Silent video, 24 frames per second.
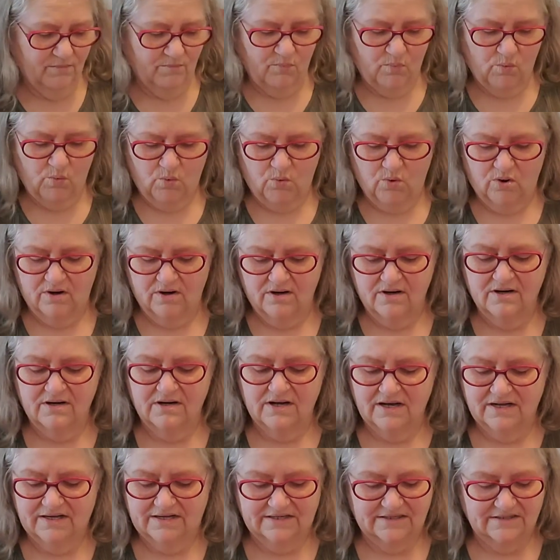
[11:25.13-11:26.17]
more
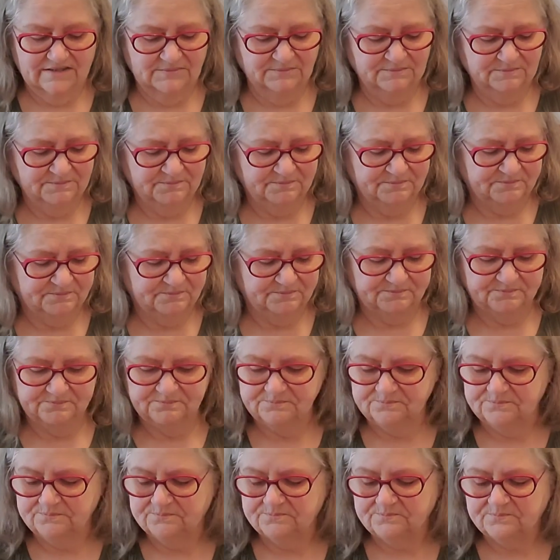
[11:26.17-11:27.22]
item.
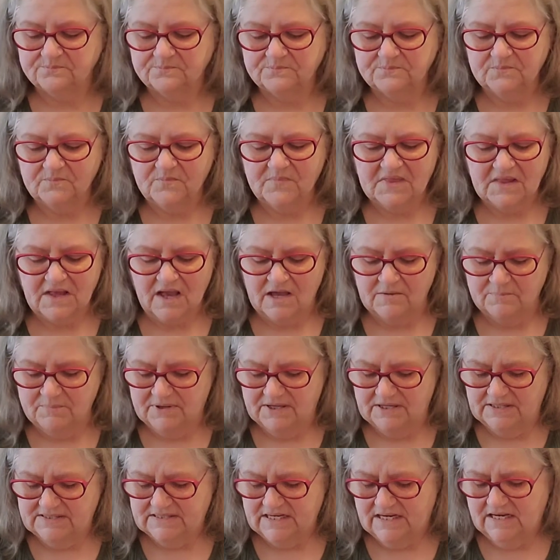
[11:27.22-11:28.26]
I
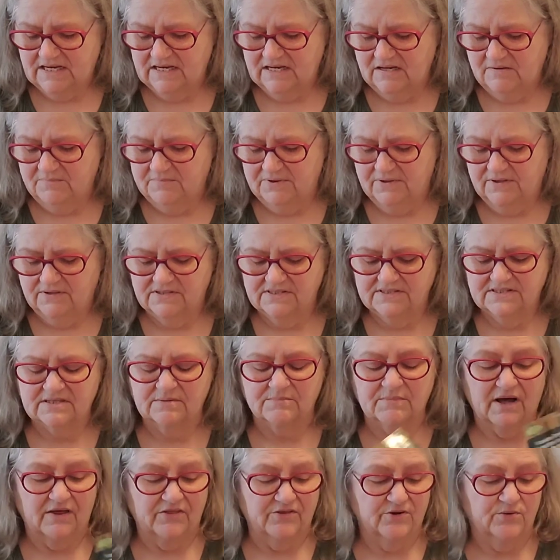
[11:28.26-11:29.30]
picked up
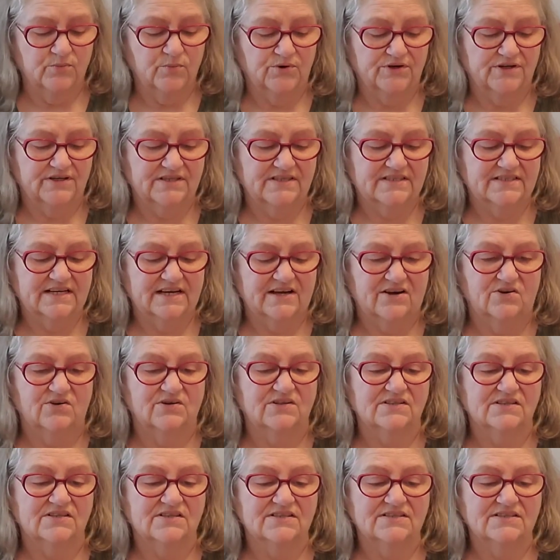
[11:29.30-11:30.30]
some other wooden dowels.